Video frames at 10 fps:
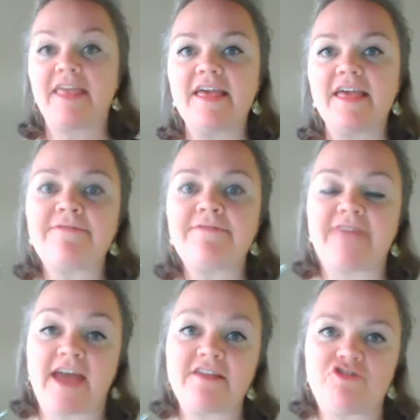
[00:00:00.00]
If
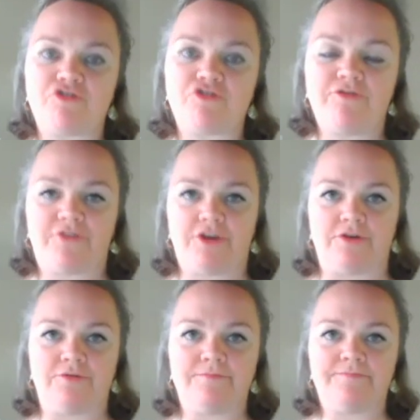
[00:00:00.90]
that is true for
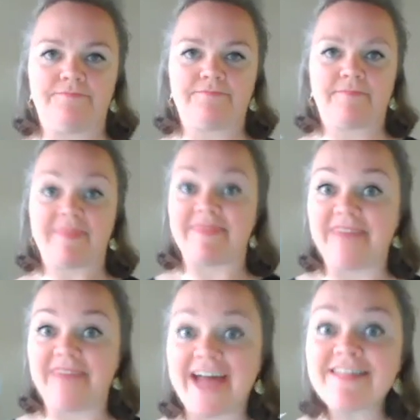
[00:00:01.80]
you,
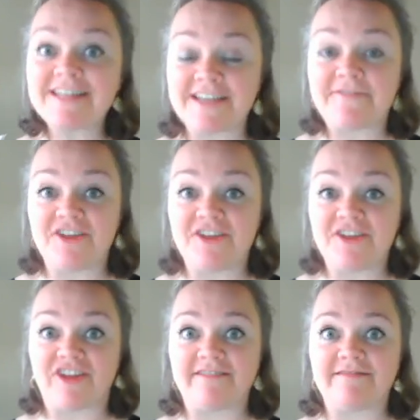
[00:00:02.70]
that's a
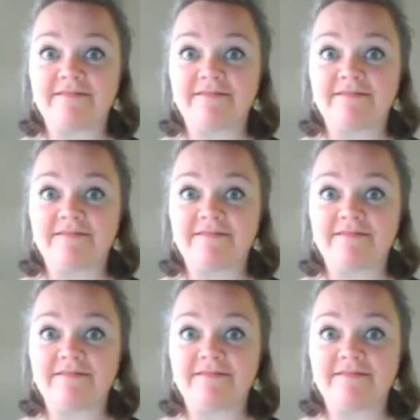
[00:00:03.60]
definition.